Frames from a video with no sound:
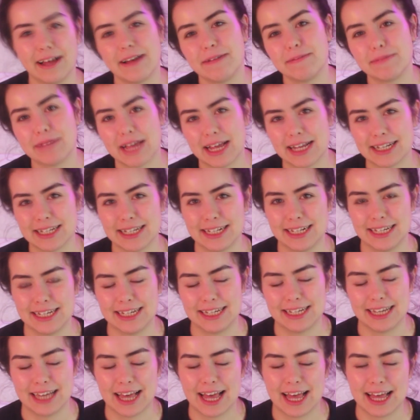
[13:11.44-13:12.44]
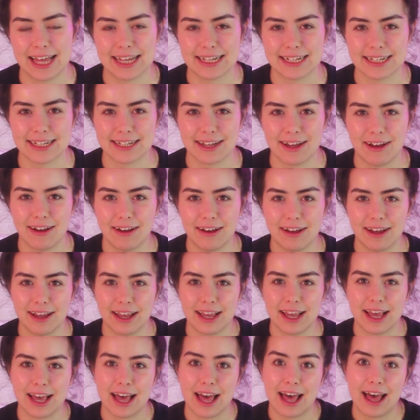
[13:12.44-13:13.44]
I'm Natalie and I
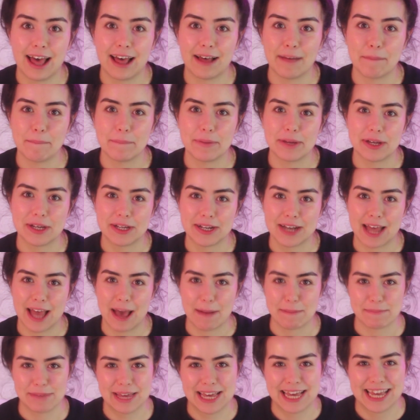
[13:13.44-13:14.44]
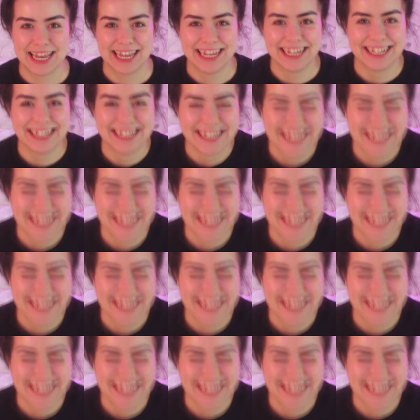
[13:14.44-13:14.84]
am unhappy.